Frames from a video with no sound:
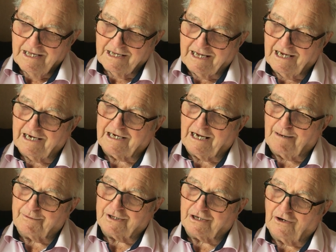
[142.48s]
get a
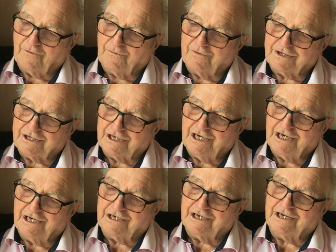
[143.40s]
cup of tea
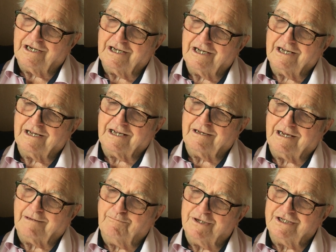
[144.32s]
and a
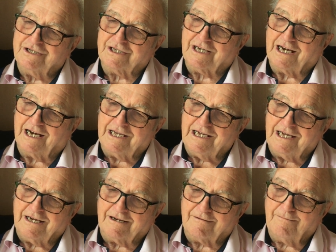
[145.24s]
piece of
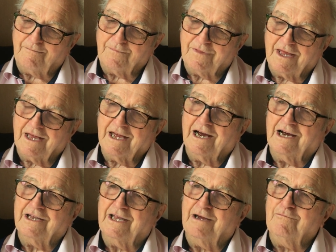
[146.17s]
cake,
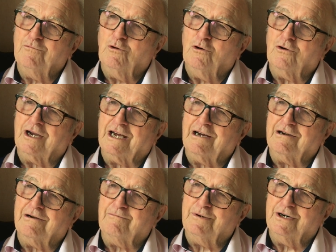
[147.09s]
and then walk
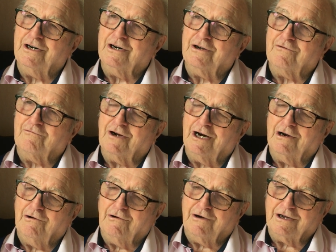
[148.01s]
down Burton
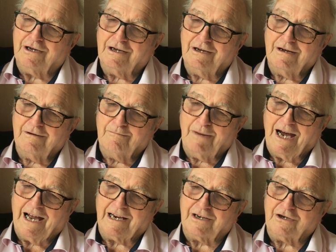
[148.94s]
Road
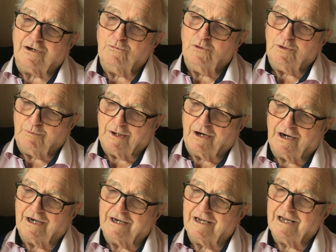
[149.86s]
back to Woodbine.